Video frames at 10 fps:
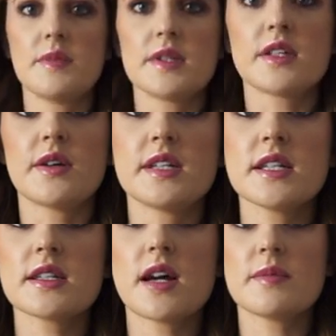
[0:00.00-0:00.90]
So it
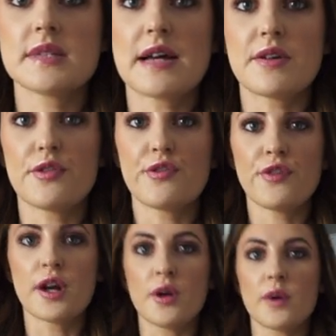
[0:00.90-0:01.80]
does come down at the
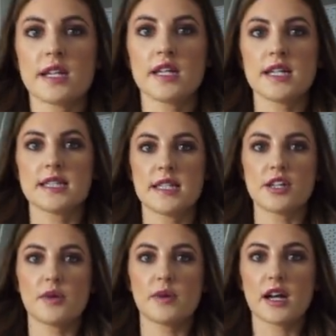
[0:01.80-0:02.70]
front quite nicely, you
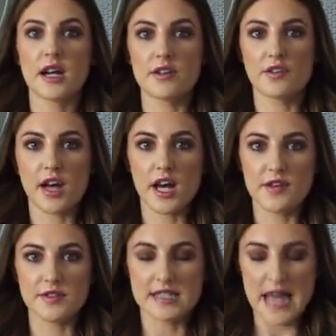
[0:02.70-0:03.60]
know where it kind of
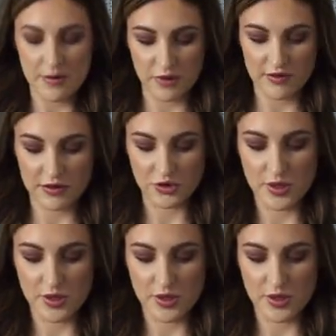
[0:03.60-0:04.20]
curves down around your